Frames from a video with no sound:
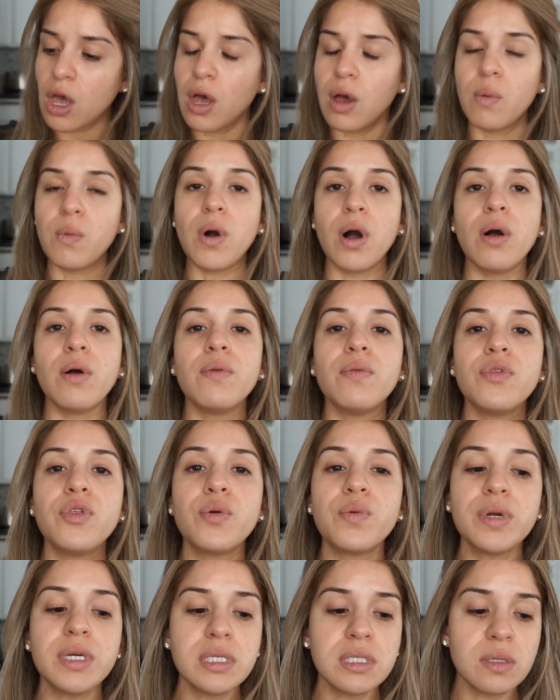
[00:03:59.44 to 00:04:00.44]
Well,
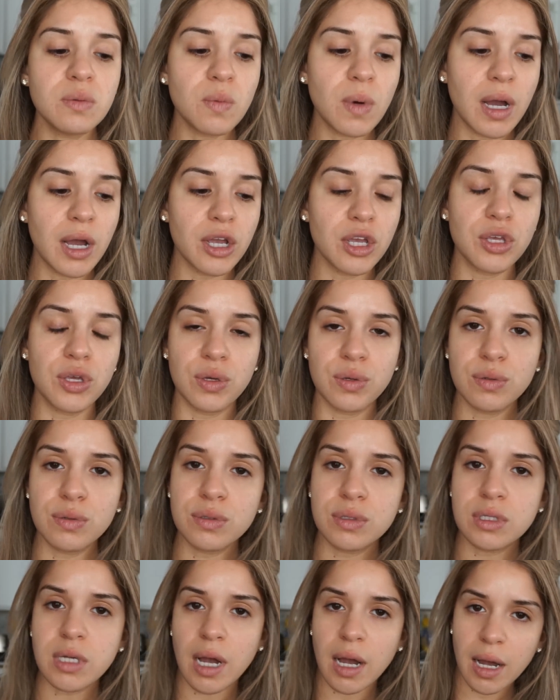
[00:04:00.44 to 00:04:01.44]
the reason why I
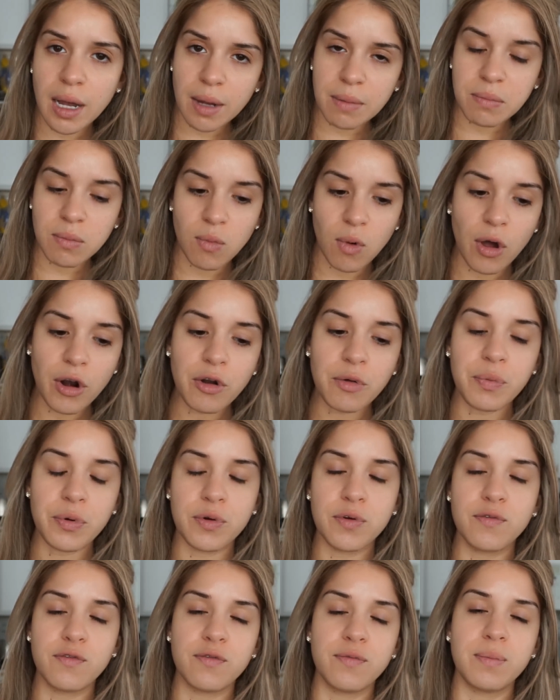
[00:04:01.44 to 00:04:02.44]
use waterproof